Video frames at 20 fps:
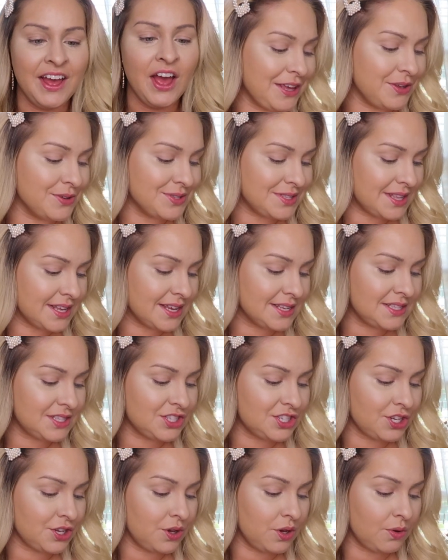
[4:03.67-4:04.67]
I use
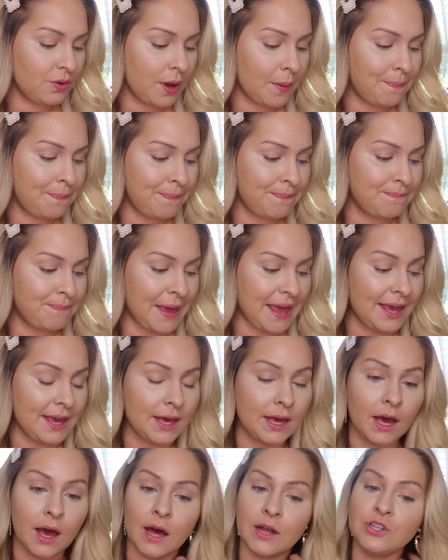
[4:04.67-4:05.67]
this to
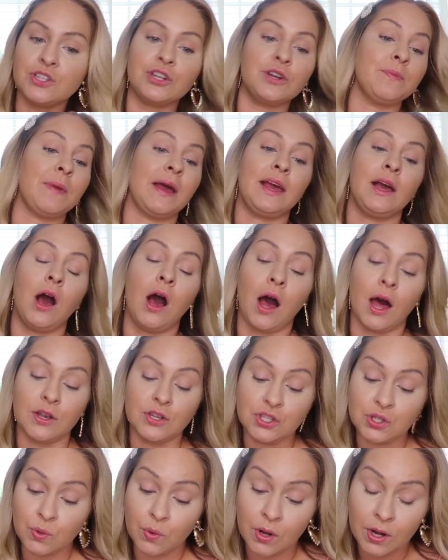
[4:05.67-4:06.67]
bake under my
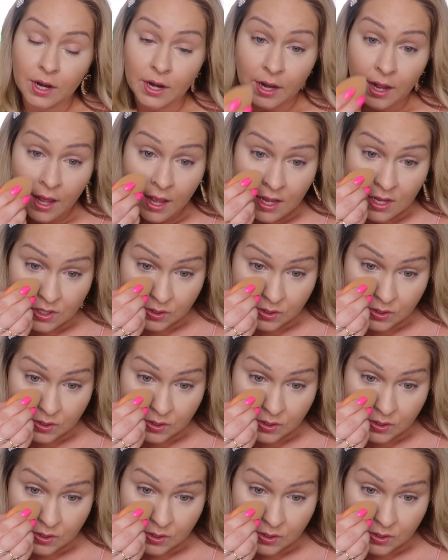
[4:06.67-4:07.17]
contour.